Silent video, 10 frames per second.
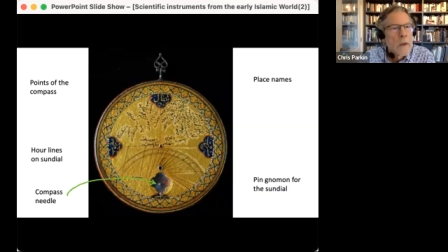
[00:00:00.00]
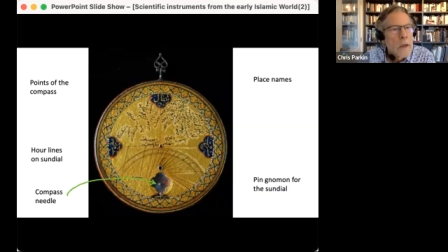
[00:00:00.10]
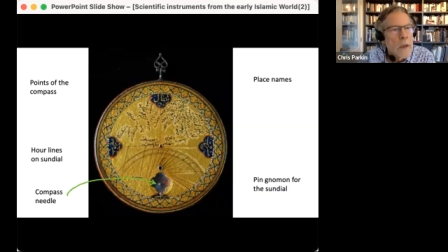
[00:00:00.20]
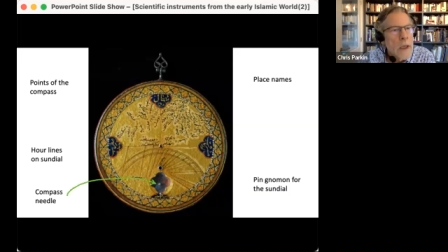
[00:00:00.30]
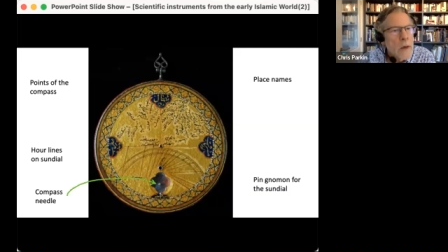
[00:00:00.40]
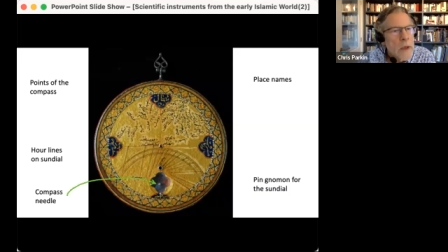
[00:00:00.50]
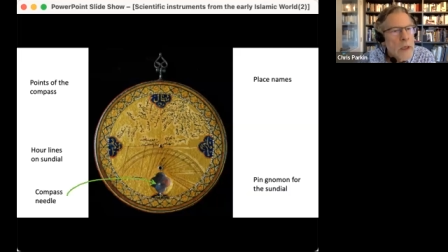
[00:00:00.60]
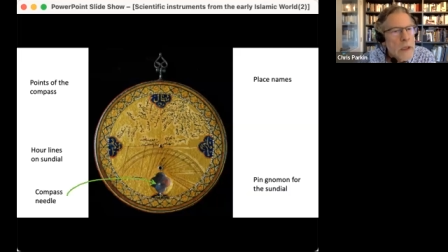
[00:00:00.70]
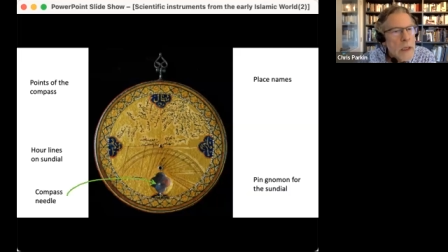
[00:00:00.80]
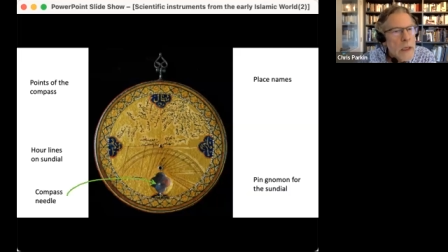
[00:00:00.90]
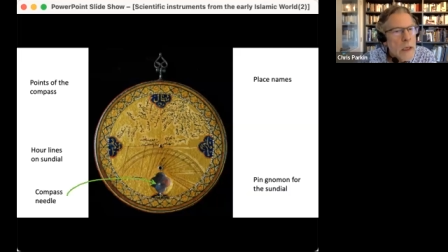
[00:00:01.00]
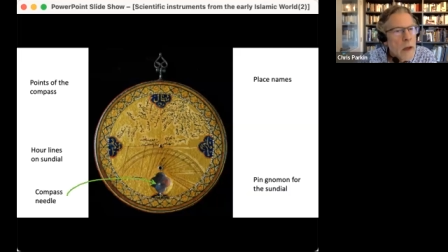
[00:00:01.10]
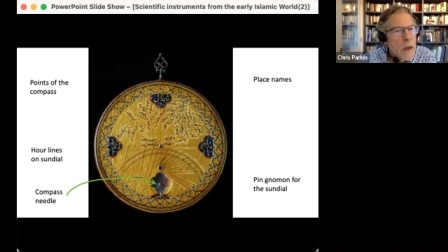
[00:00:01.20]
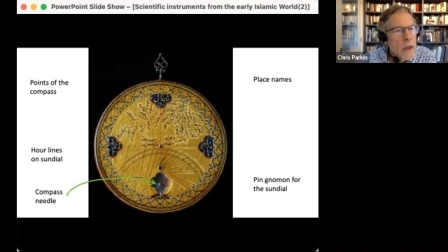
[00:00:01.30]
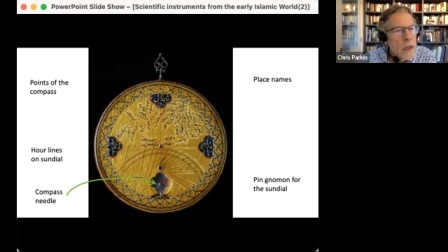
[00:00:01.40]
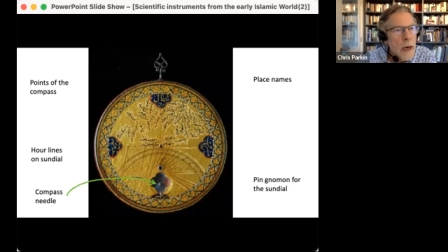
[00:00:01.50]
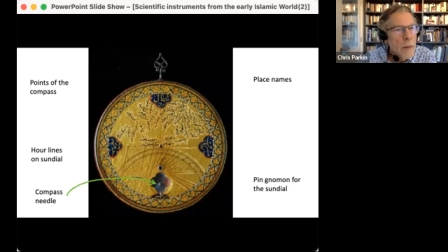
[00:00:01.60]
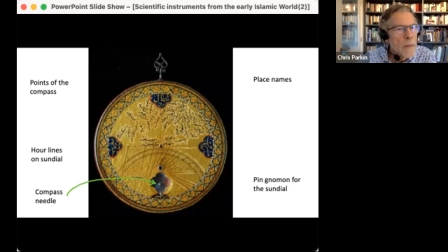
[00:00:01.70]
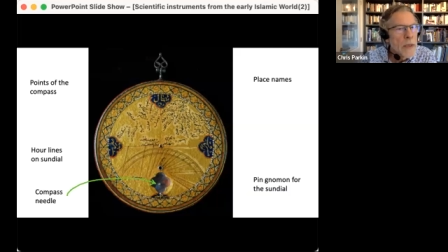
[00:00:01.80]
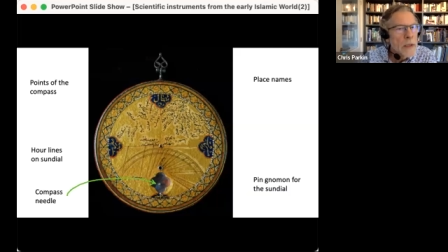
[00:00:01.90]
So here we see the
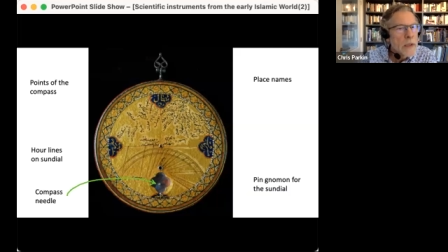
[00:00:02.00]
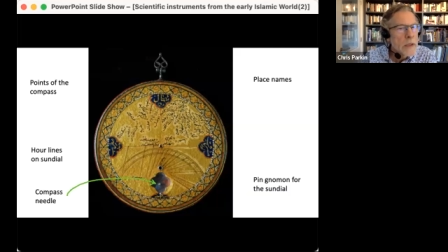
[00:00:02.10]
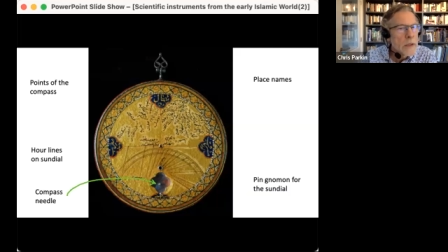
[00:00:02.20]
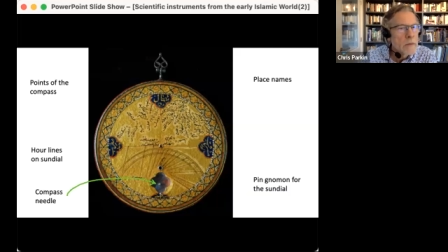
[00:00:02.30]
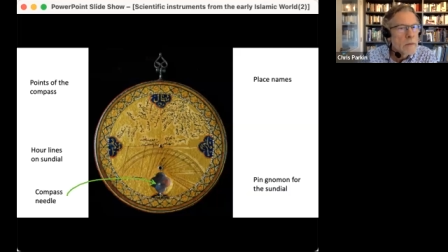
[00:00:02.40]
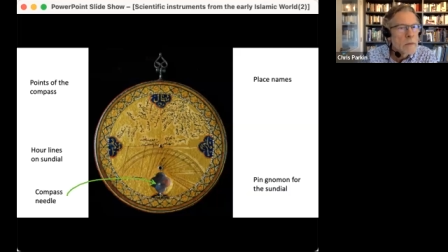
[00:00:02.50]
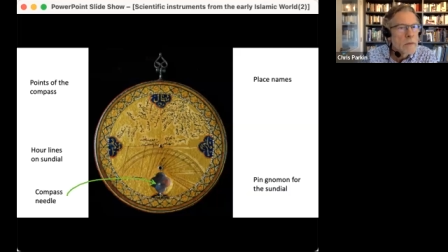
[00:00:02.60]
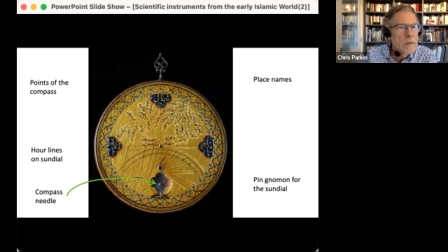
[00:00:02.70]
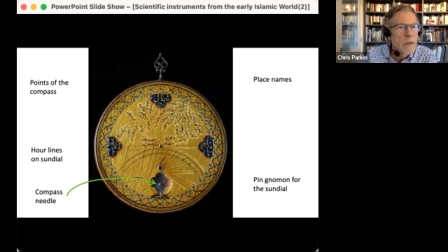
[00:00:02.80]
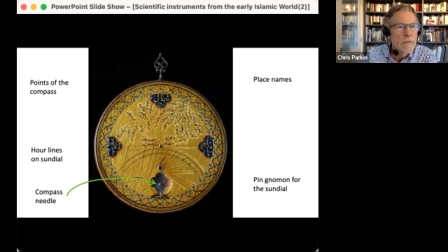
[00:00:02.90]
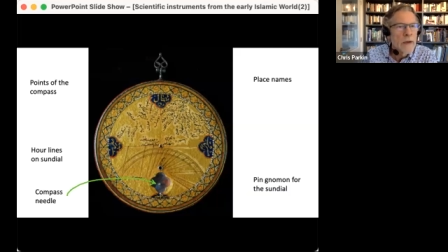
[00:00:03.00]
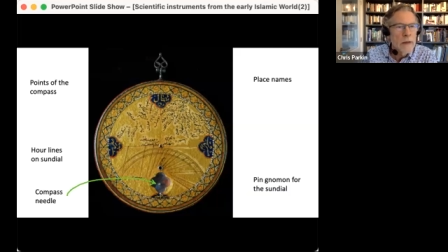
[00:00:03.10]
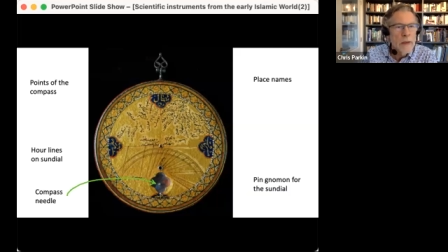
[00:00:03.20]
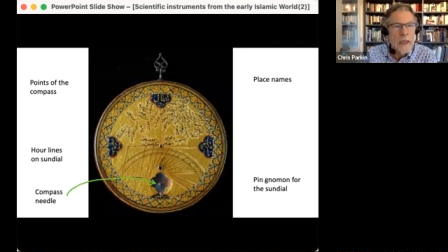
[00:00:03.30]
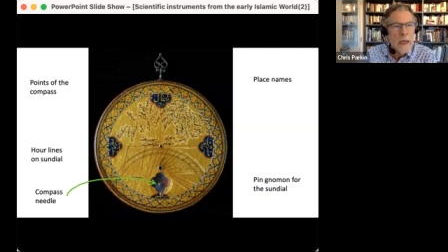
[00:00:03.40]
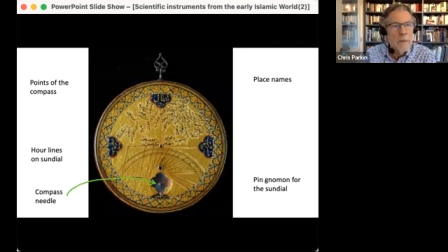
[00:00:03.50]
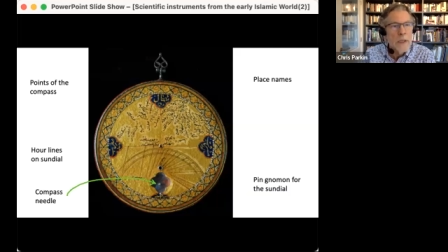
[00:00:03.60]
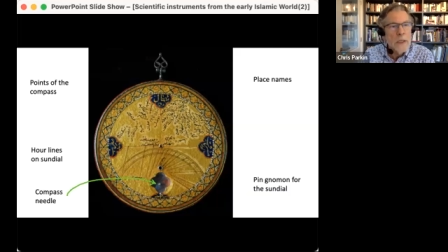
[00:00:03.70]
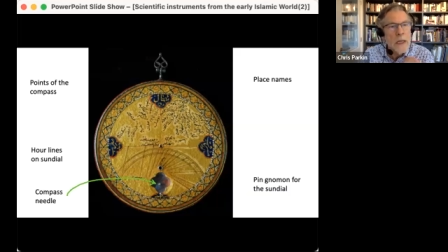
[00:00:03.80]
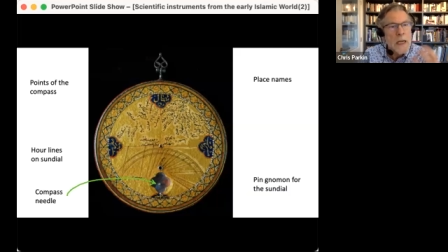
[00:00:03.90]
compass. In fact, the
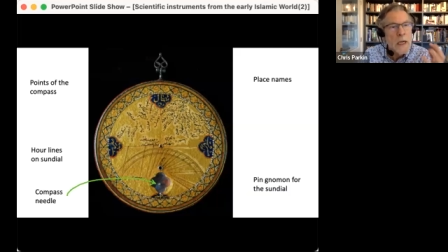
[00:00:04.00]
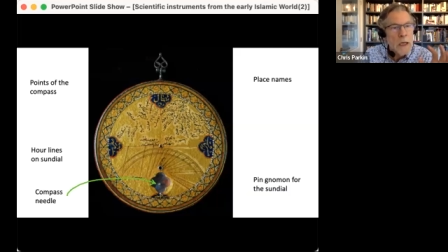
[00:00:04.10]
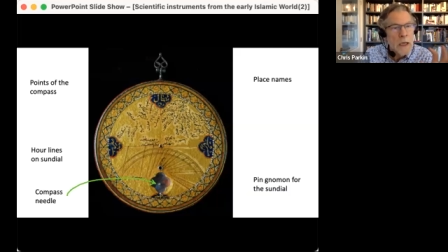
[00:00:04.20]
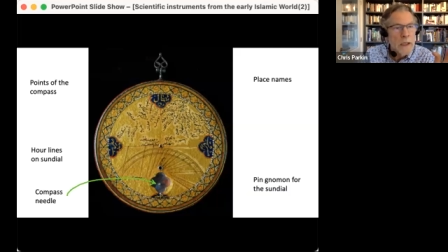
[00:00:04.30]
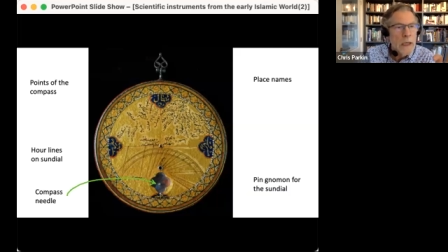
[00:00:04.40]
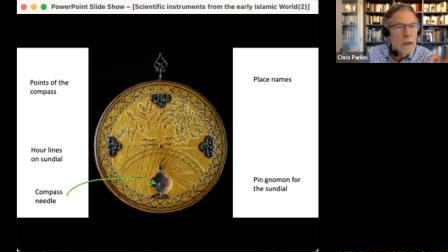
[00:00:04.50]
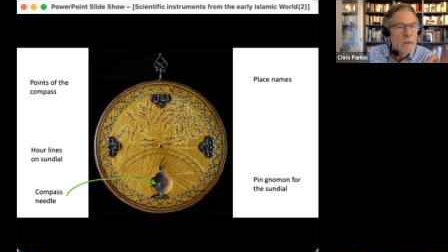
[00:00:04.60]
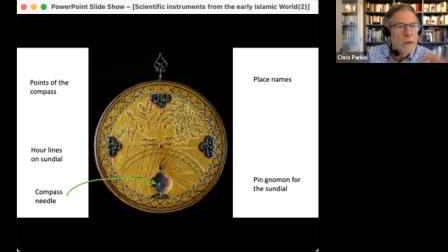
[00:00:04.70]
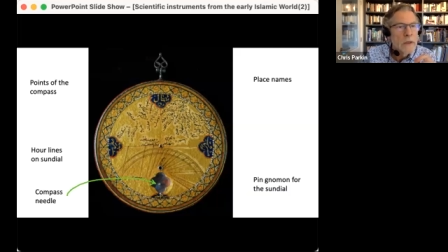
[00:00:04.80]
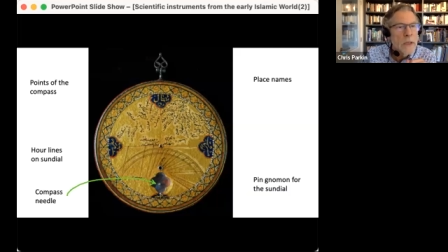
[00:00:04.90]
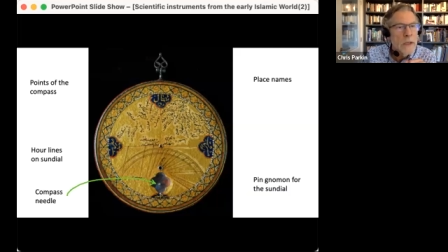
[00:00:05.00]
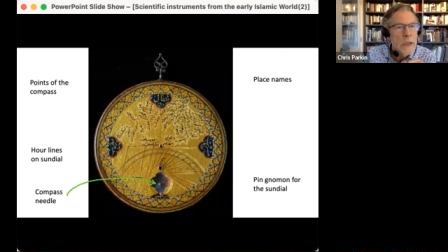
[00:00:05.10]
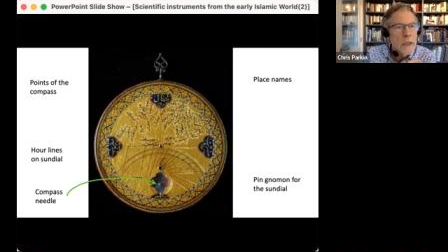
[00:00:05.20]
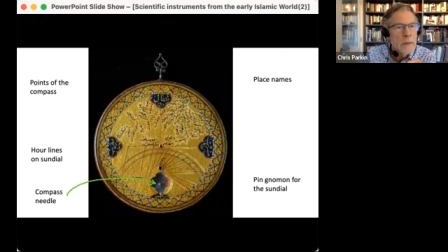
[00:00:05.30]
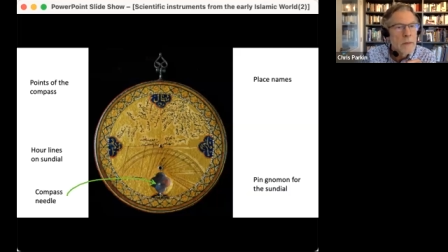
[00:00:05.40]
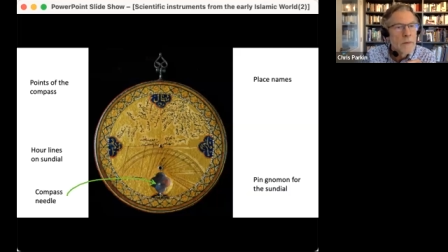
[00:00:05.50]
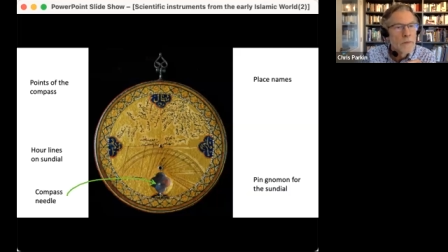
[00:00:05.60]
compass needle itself is missing.